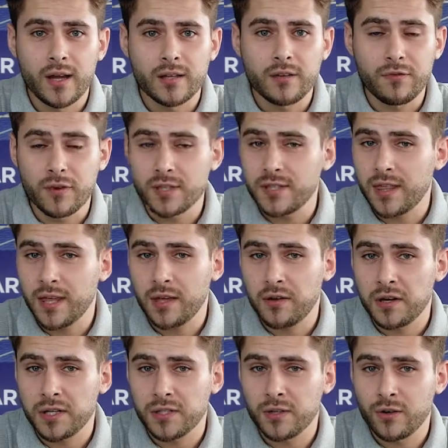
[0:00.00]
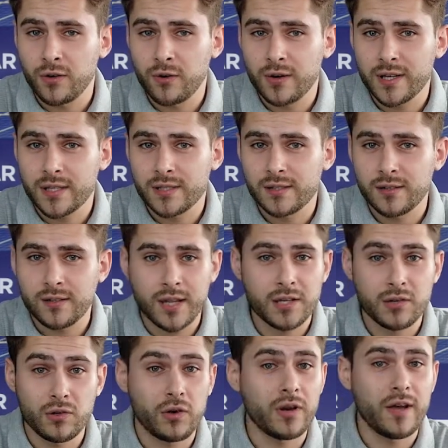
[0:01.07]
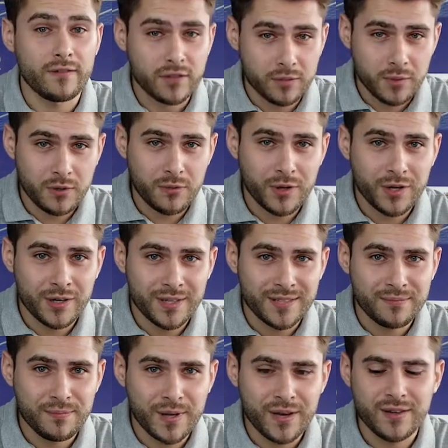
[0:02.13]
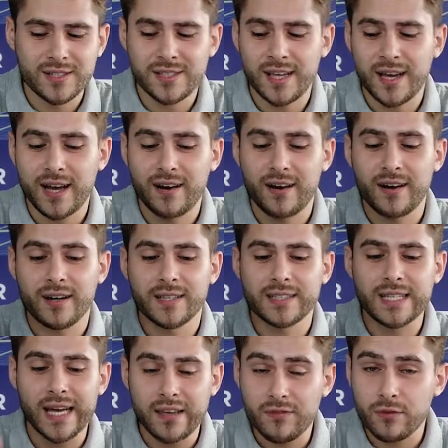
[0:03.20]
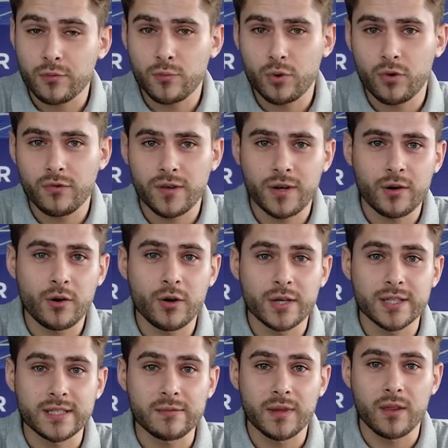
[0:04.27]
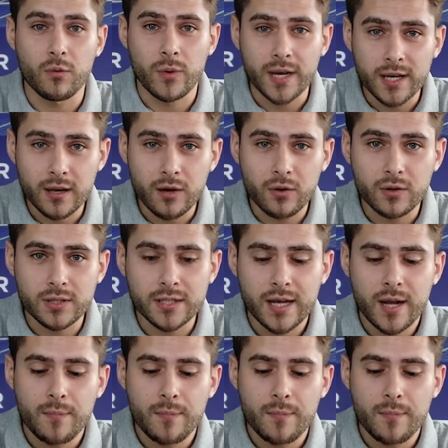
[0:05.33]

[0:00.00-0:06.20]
The first thing you need to know is that you don't have to be worried because they are typhoon-proof in accordance with the wind code.